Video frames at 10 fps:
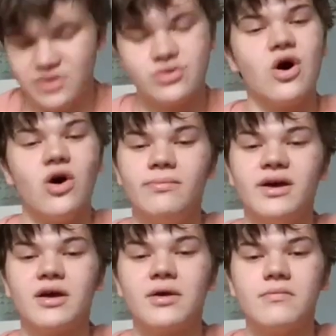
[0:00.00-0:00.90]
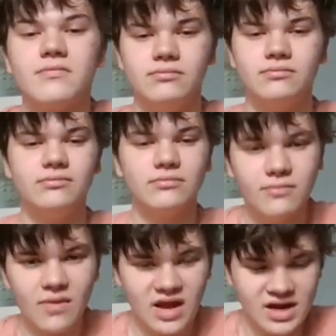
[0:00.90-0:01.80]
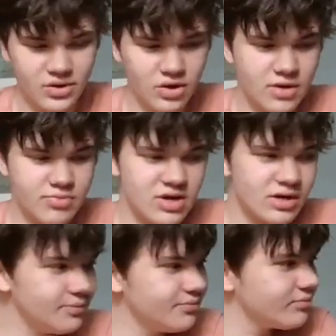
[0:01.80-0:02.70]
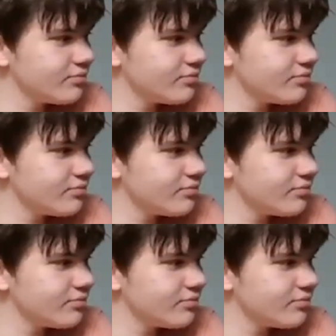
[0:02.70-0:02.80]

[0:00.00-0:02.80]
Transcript: Let's call them back. I got the hiccups now.